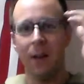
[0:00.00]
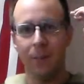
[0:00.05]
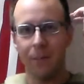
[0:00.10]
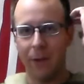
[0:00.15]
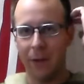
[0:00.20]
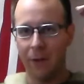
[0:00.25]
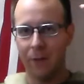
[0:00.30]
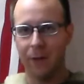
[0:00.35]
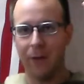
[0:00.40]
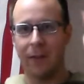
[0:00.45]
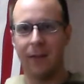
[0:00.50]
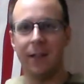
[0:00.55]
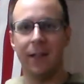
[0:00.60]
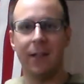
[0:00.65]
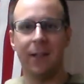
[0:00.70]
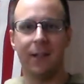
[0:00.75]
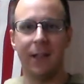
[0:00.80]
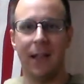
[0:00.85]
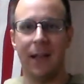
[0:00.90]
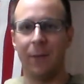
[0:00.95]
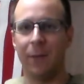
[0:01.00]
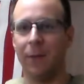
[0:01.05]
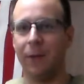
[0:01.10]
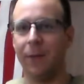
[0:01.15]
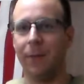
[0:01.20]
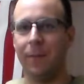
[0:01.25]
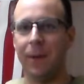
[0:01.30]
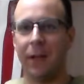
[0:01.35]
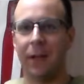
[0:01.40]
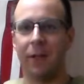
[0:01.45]
but with these same
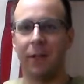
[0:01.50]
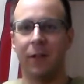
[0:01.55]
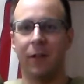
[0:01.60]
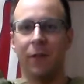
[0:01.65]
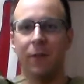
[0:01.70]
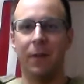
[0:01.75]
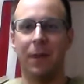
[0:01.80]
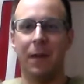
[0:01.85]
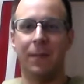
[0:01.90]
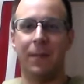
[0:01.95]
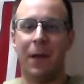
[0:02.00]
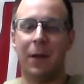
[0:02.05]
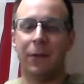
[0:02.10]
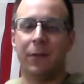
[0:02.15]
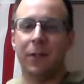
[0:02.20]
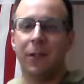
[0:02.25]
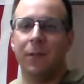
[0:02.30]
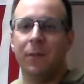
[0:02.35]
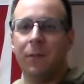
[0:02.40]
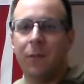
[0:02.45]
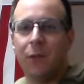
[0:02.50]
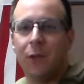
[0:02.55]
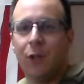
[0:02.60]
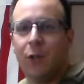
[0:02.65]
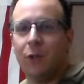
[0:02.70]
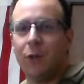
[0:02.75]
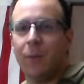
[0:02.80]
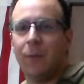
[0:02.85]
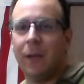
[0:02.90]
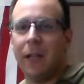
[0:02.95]
old pictures of it being mounted
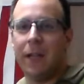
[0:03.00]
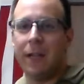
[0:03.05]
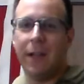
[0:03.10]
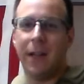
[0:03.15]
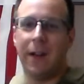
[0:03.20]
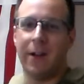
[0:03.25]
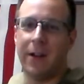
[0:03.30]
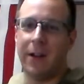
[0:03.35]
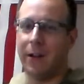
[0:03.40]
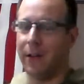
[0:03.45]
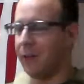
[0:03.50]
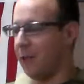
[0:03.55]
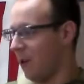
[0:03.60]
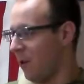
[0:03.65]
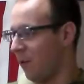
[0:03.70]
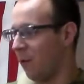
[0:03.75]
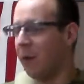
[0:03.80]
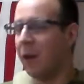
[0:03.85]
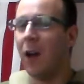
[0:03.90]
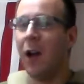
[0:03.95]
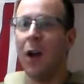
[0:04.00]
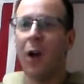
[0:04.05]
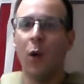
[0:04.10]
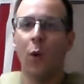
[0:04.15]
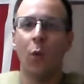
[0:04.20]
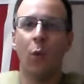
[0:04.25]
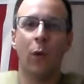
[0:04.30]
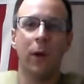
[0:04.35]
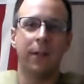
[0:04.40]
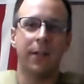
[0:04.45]
to a plate carrier. So
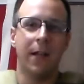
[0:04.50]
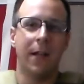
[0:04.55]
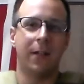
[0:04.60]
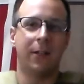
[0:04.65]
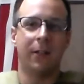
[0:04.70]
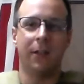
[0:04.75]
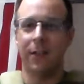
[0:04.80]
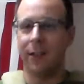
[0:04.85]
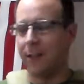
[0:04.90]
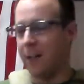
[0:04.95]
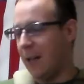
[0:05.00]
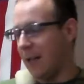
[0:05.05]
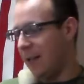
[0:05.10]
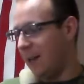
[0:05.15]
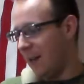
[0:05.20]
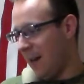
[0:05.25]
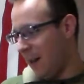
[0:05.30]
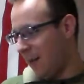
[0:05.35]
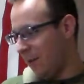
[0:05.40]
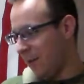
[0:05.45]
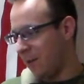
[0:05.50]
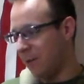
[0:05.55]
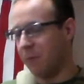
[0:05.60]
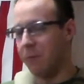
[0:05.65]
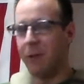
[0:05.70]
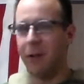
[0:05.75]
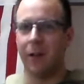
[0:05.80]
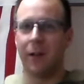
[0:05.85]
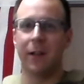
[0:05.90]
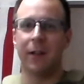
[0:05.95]
what's actually inside it? How does it
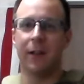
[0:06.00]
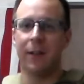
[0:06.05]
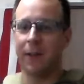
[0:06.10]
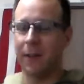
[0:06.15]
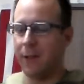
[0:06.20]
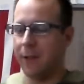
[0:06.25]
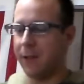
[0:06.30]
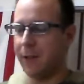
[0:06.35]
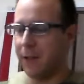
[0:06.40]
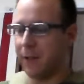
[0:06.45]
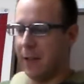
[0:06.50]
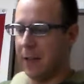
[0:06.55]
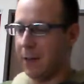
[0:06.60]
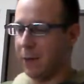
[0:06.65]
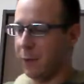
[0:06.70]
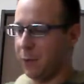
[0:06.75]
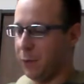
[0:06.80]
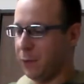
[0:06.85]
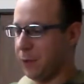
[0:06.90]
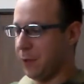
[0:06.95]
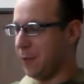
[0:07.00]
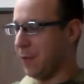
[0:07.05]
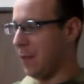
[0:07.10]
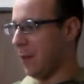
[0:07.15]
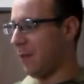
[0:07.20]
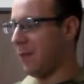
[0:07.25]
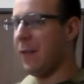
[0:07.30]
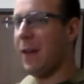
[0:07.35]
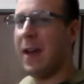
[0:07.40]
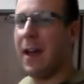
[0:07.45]
work? How does all that cool
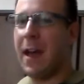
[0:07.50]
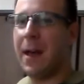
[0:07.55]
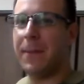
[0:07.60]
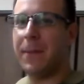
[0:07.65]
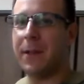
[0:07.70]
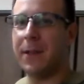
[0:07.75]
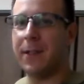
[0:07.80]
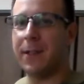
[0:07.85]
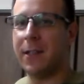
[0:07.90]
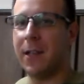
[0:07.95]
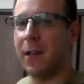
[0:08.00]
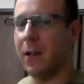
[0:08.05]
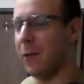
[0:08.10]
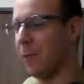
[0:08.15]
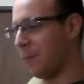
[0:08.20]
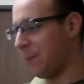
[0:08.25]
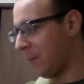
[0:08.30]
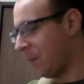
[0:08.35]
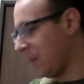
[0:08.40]
stuff happen? So